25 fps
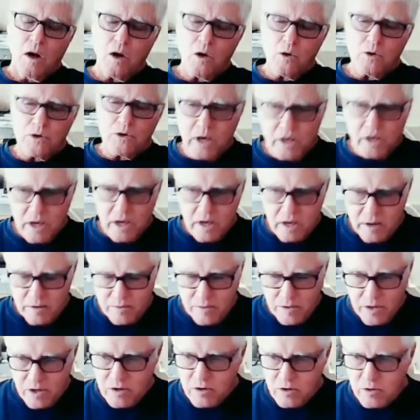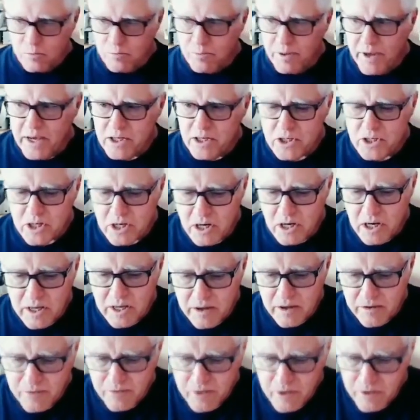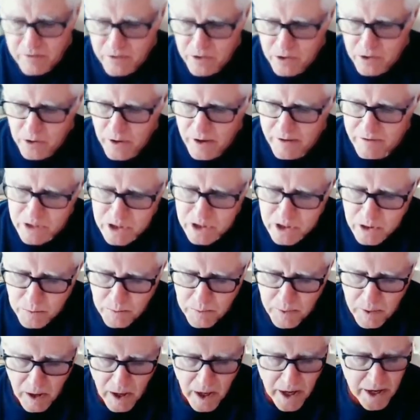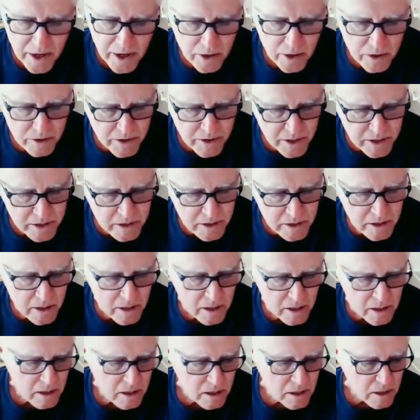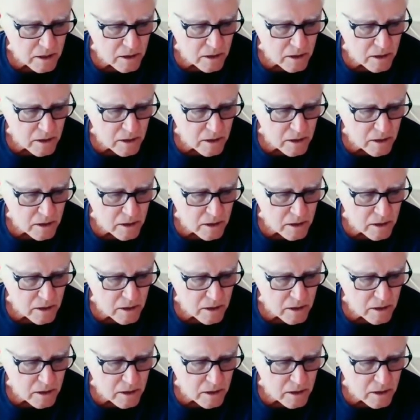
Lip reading: Oh yeah, basically, if you have a supplier that